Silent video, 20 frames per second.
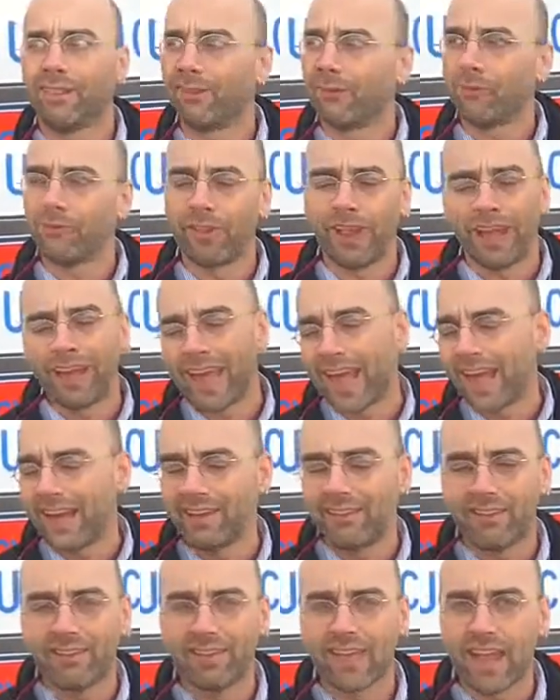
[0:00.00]
There's like
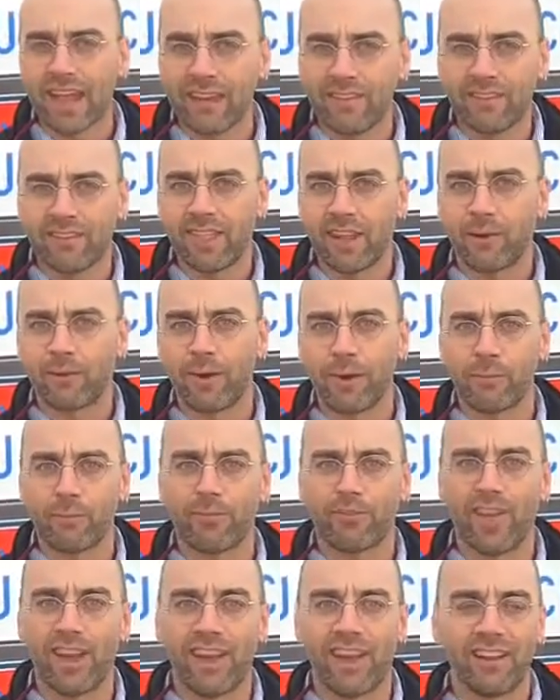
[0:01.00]
8 states that are
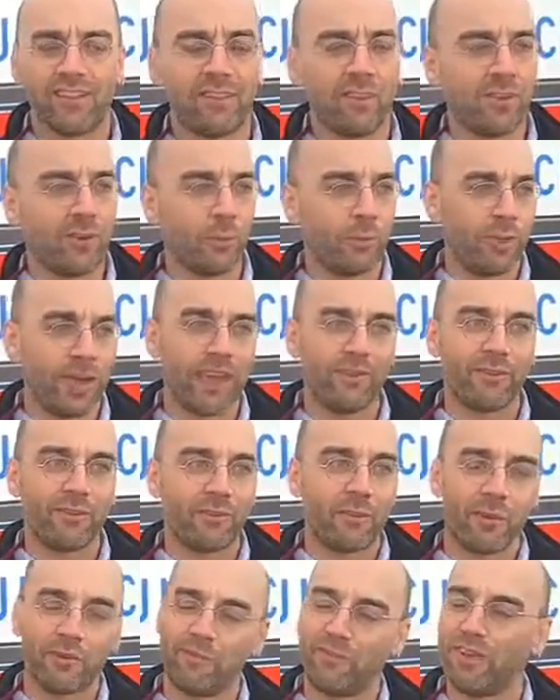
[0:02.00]
represented. And so you'll be able to
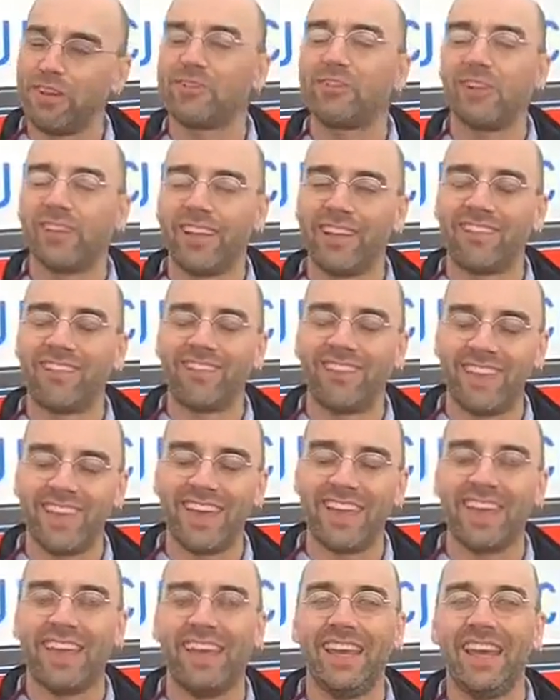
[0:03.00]
sort of visually
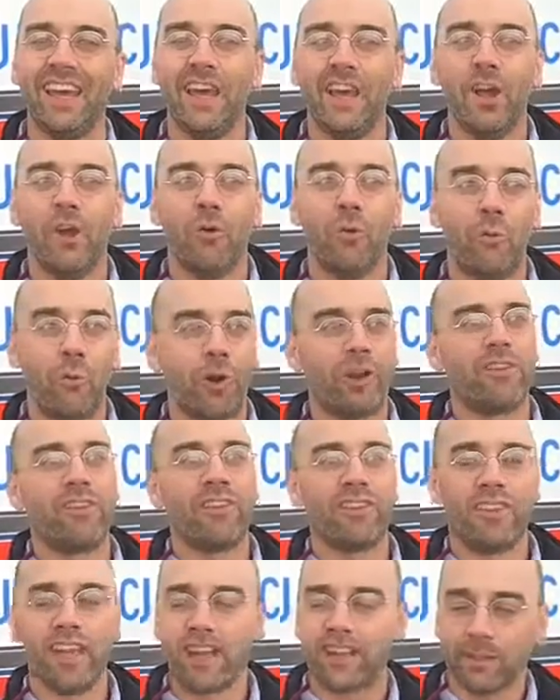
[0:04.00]
see what does
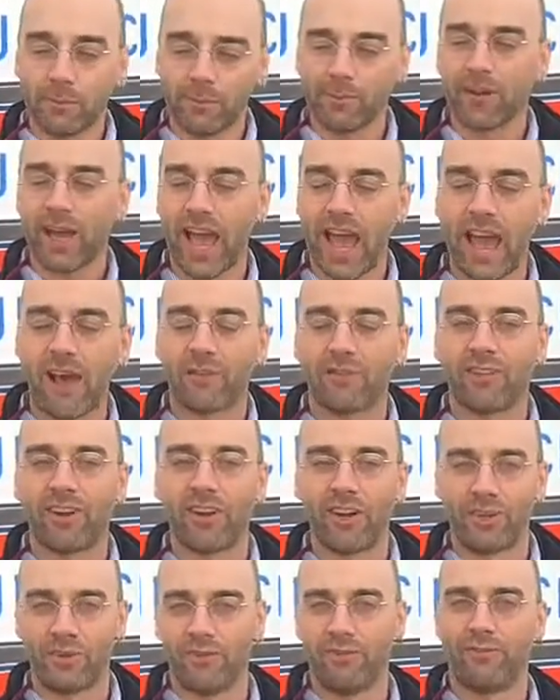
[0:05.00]
it take to build a house in
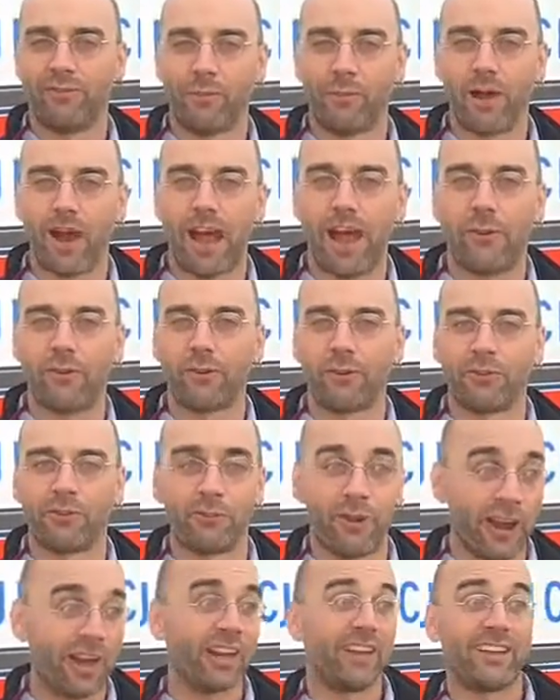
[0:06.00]
104 hours,
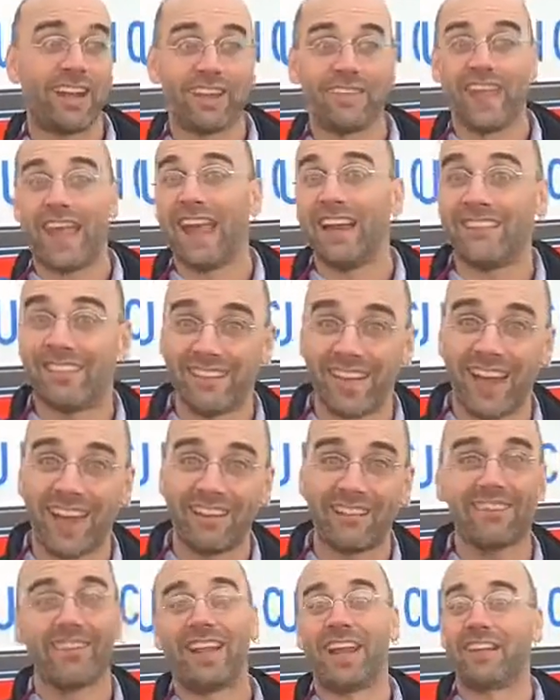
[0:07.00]
right? And it takes 8
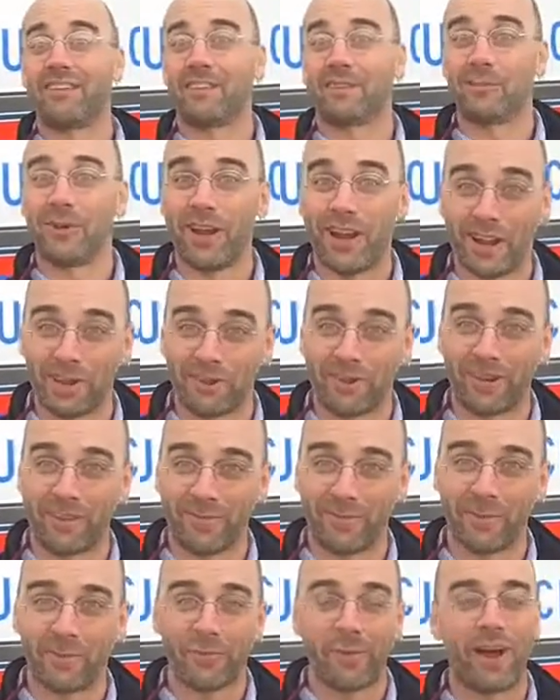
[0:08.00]
states, it takes 300
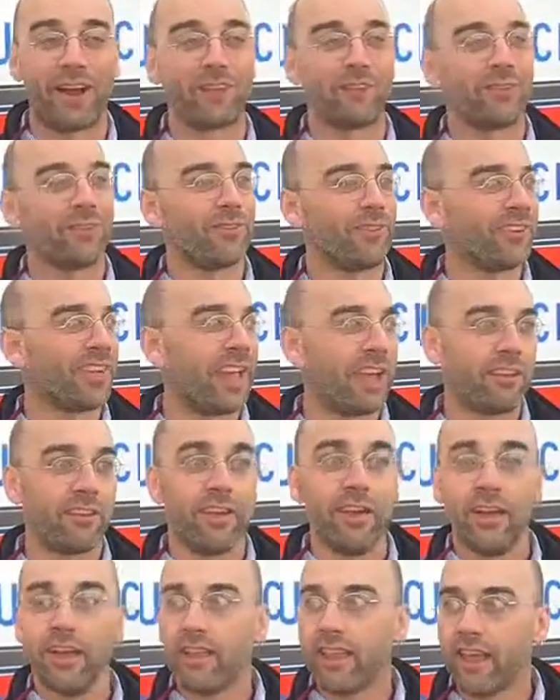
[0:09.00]
different sponsors,
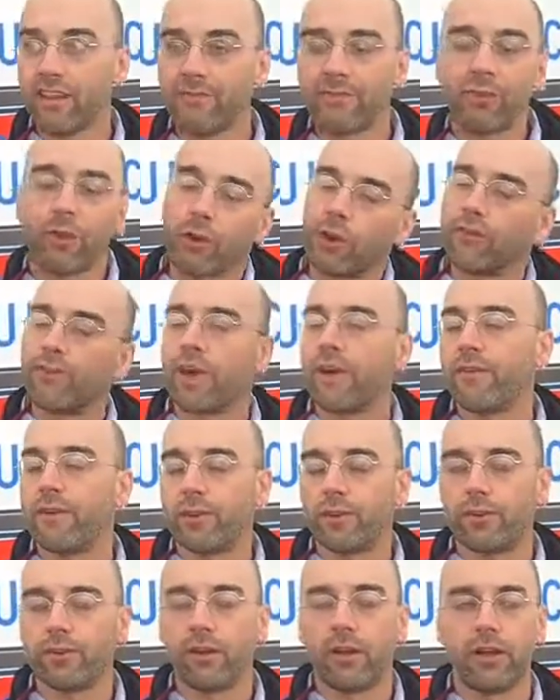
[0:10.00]
they have
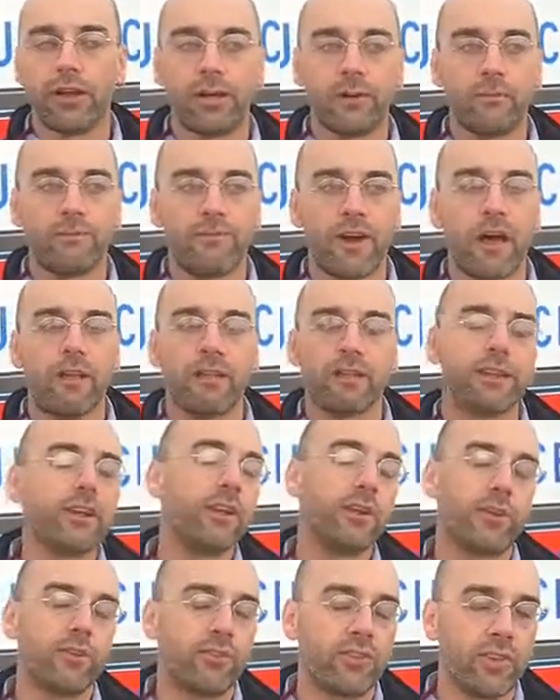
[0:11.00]
3,500
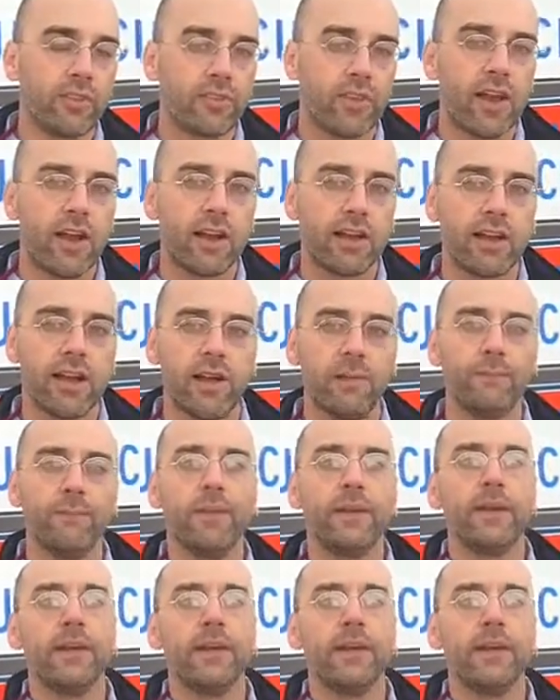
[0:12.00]
volunteers that signed up,